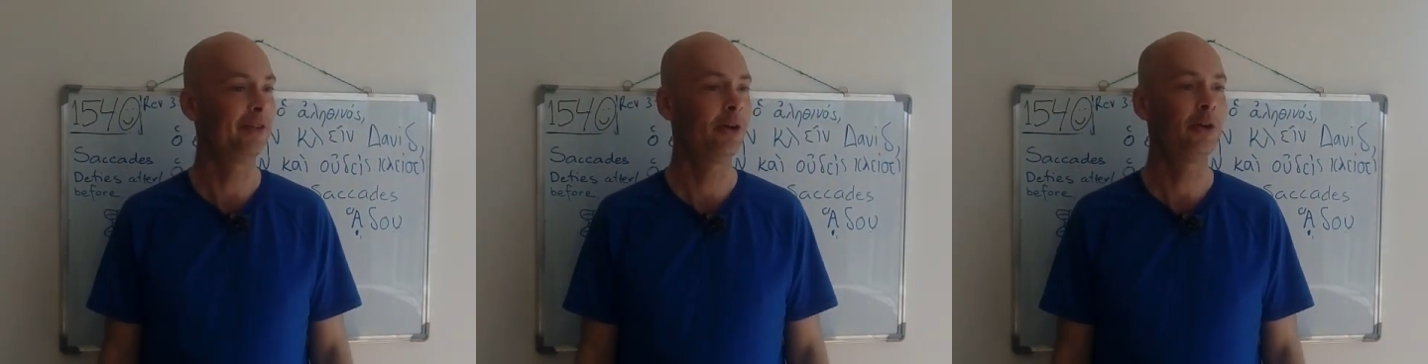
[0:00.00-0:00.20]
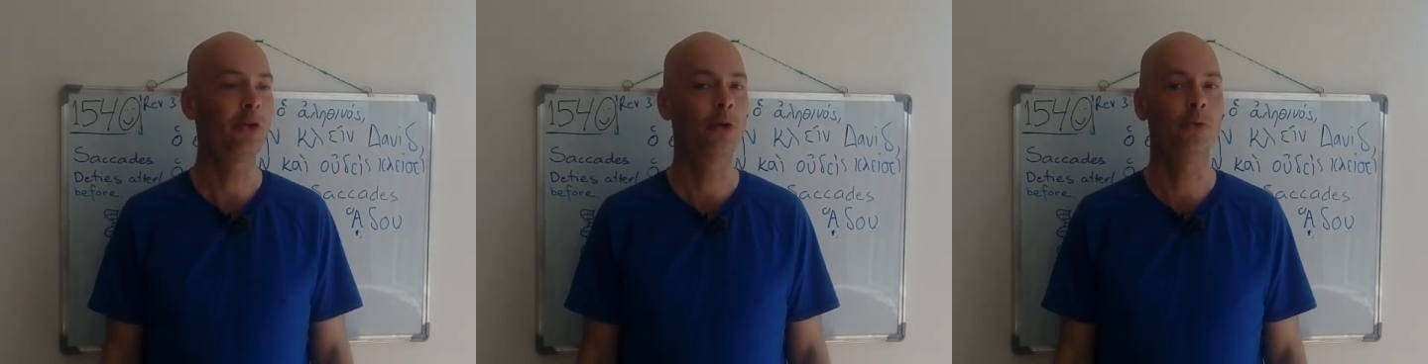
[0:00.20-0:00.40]
We
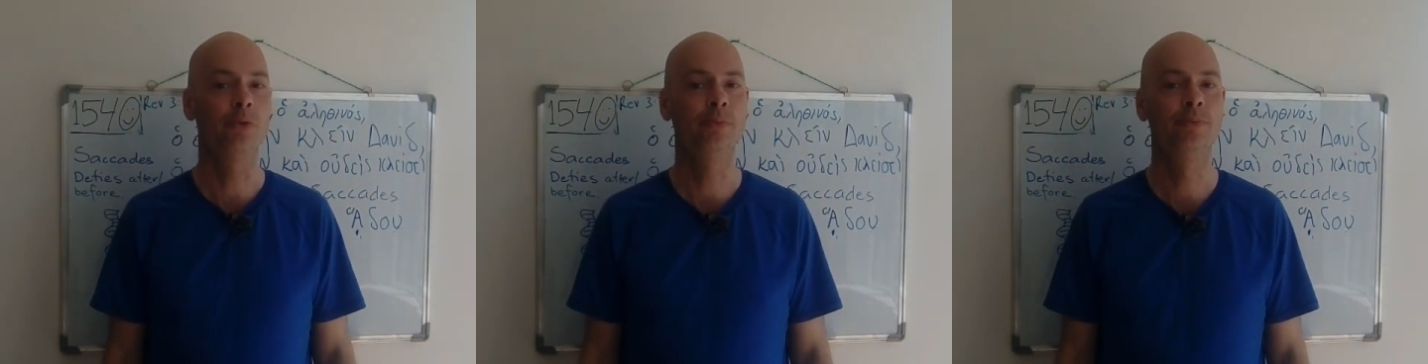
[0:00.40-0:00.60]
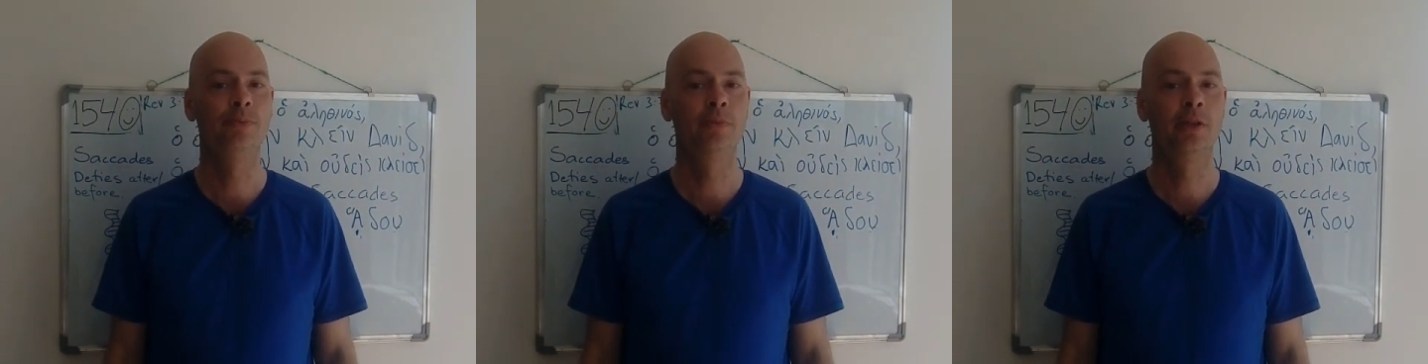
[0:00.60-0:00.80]
don't
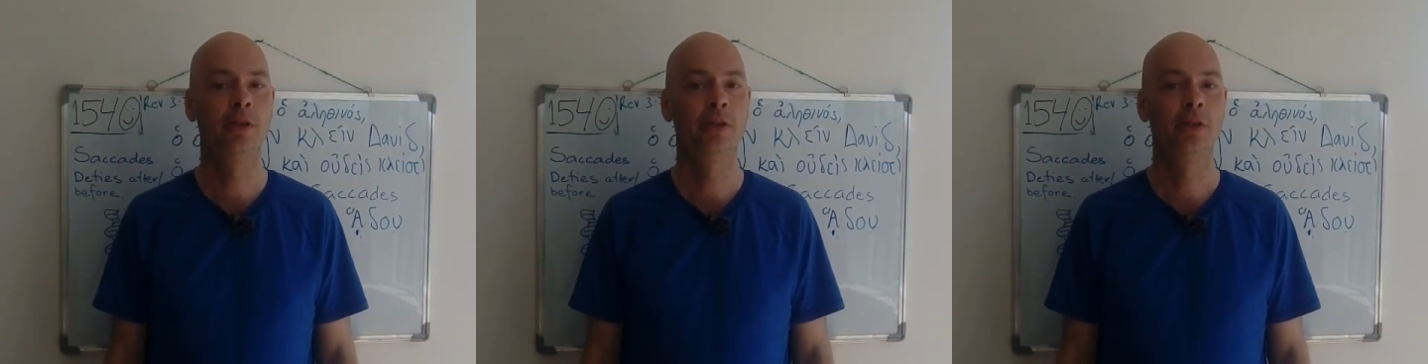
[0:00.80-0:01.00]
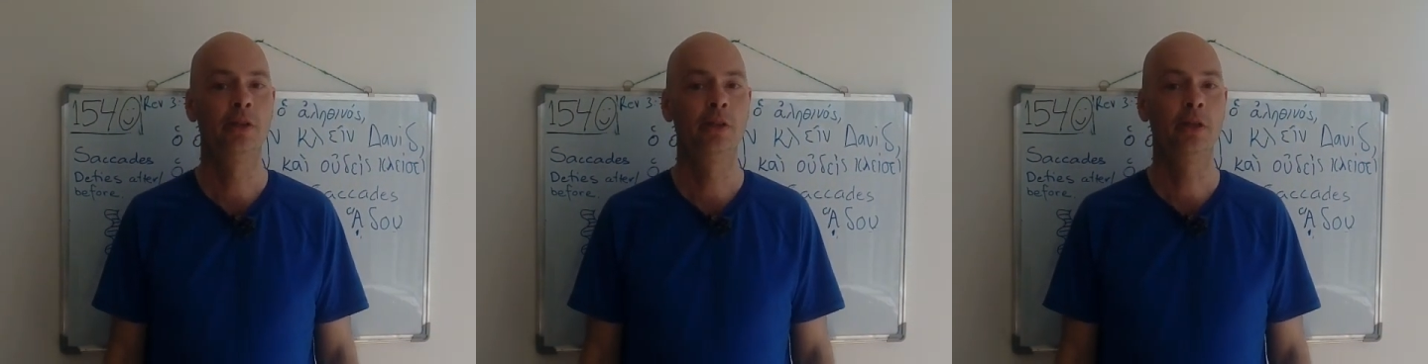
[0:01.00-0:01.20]
know.
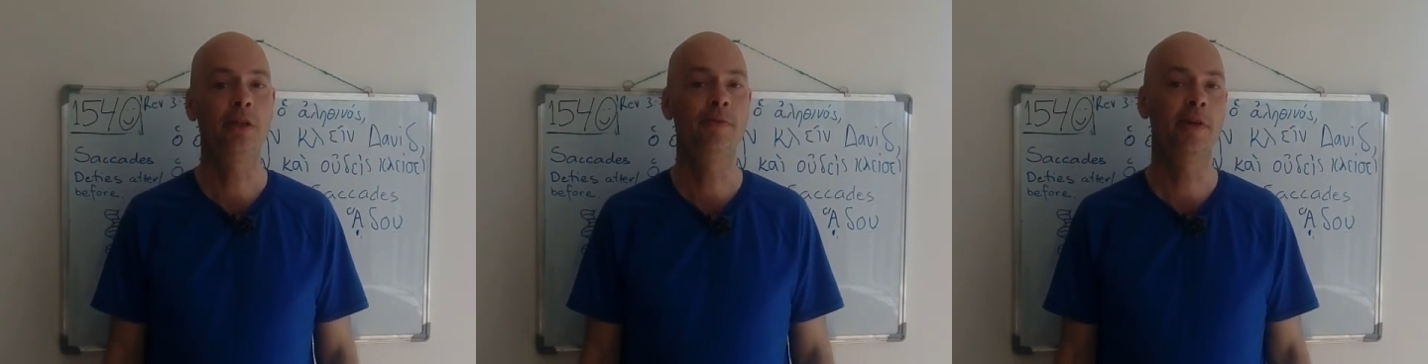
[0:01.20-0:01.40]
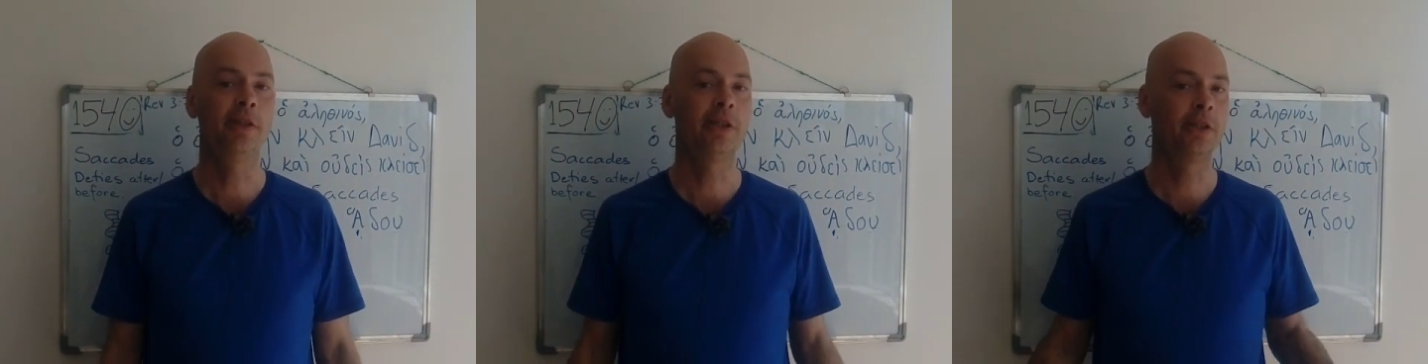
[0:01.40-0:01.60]

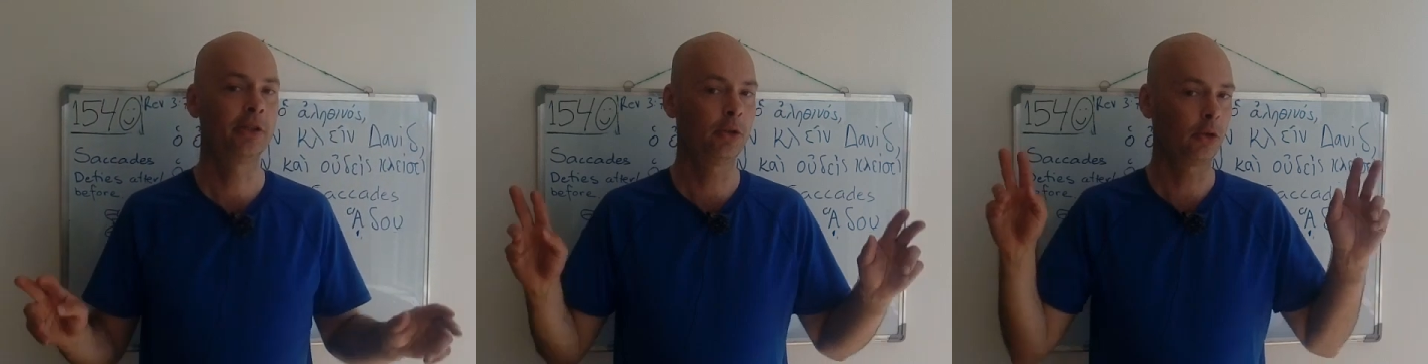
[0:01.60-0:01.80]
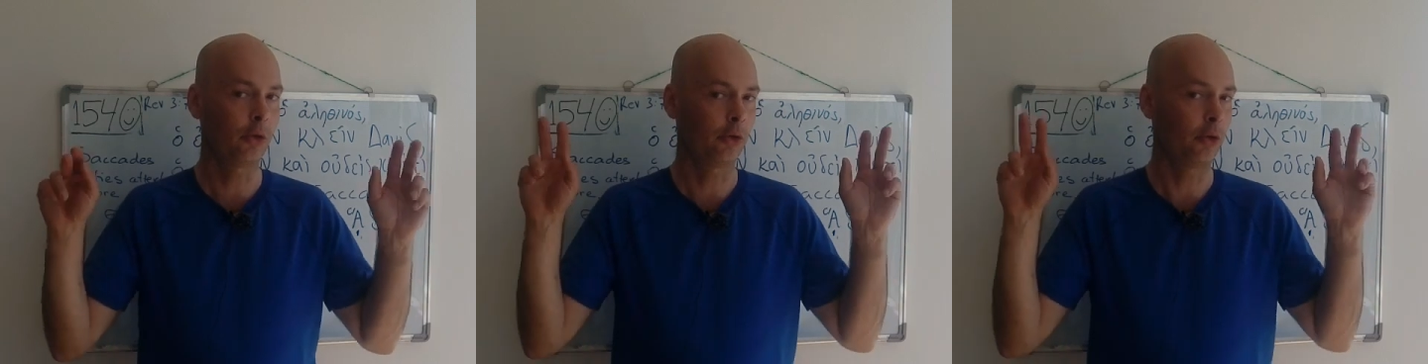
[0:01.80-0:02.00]
Even
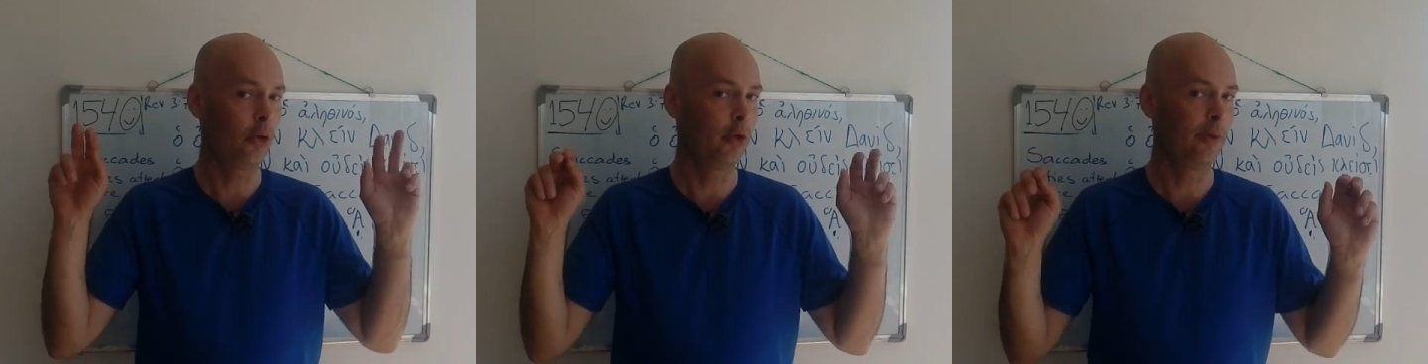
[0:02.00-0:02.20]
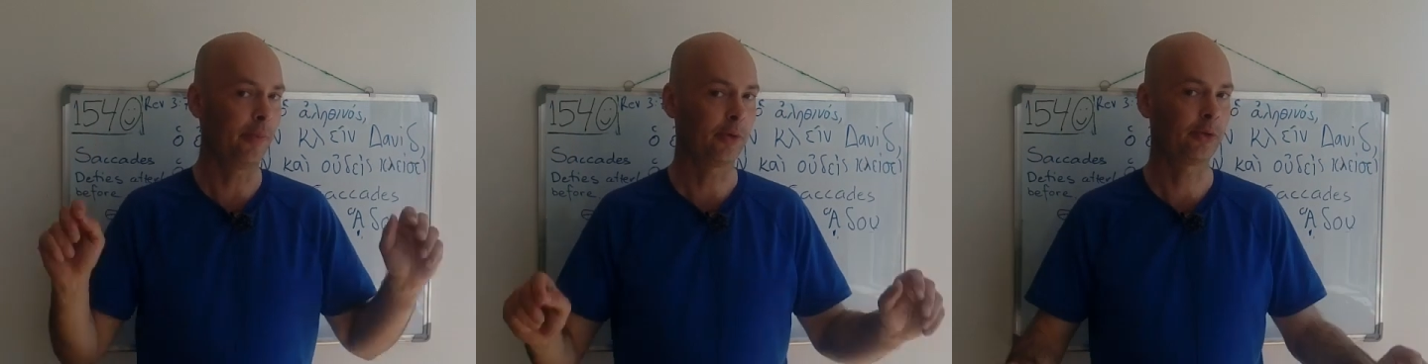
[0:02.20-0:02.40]
these so-called
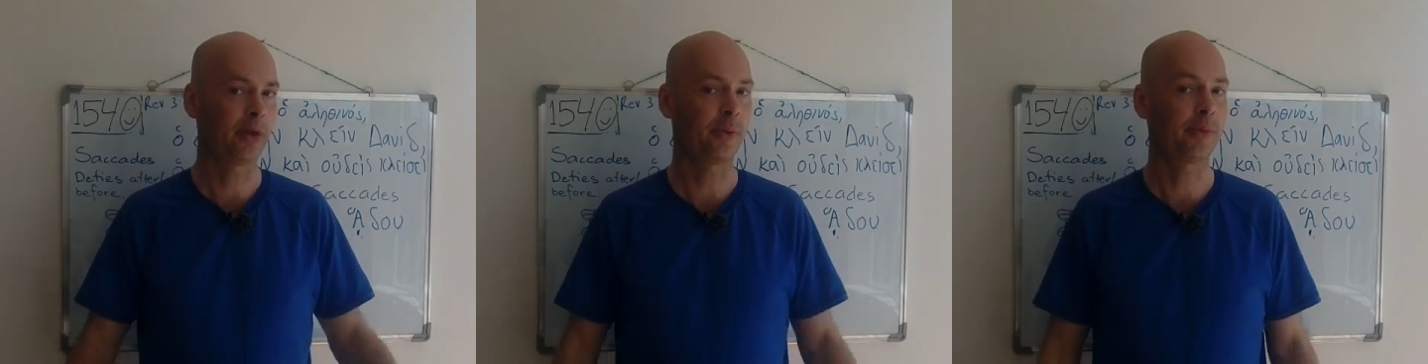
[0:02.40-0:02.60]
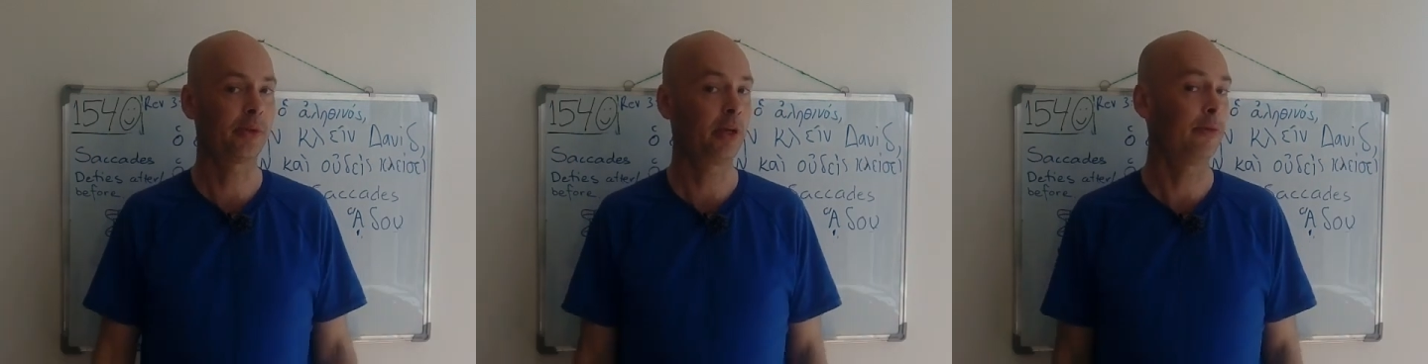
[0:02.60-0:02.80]
early
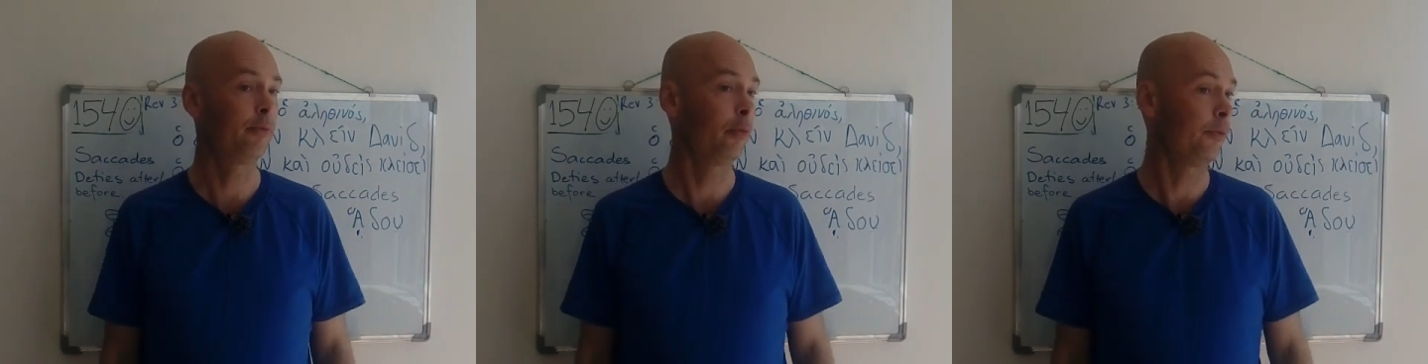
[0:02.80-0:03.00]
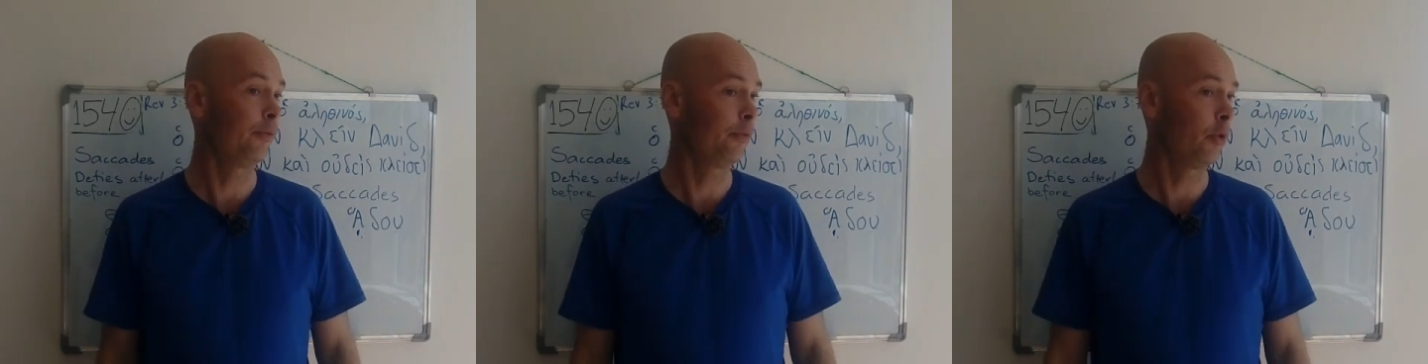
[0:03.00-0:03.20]
manuscripts, they are
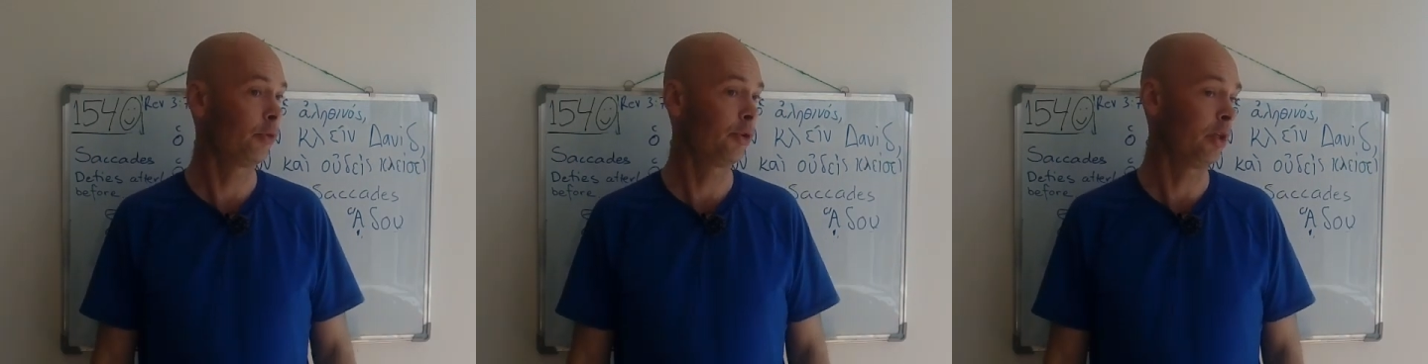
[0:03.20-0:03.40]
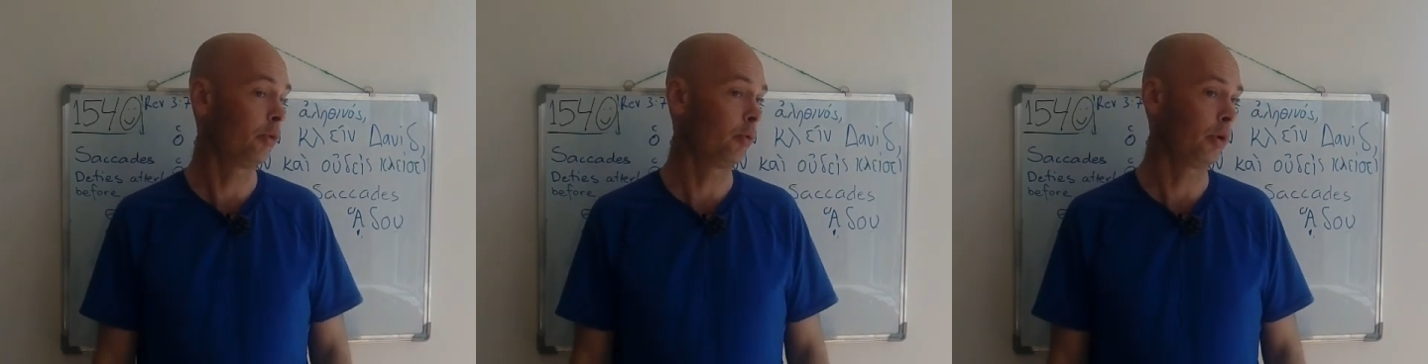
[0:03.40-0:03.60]
from
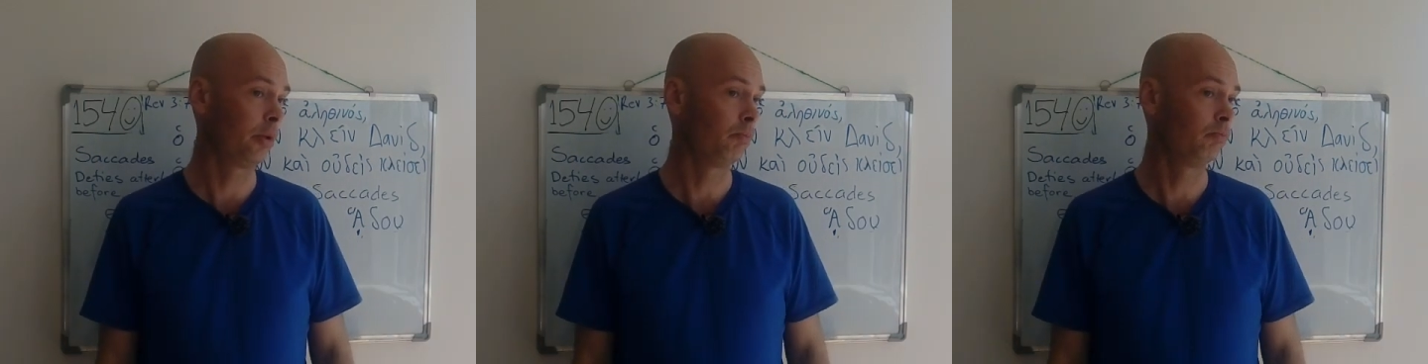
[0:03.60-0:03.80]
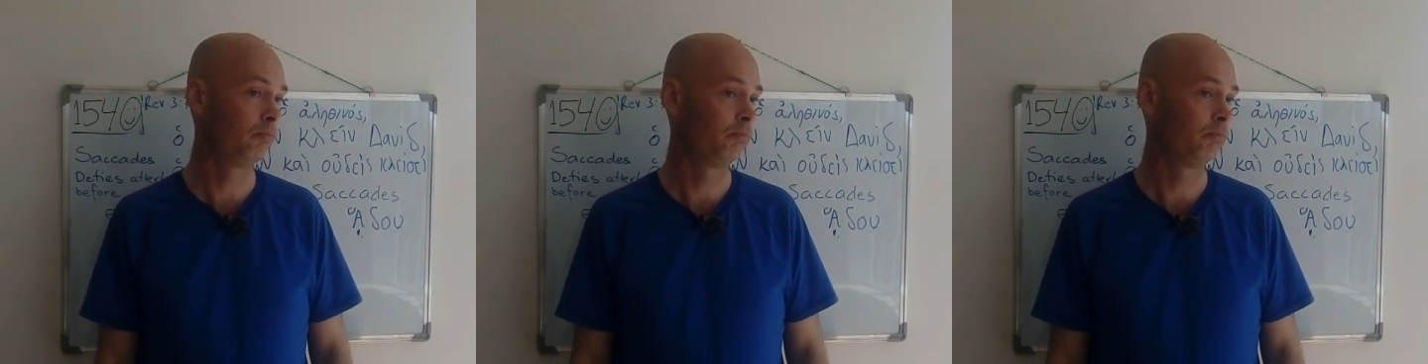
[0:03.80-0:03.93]
4th century,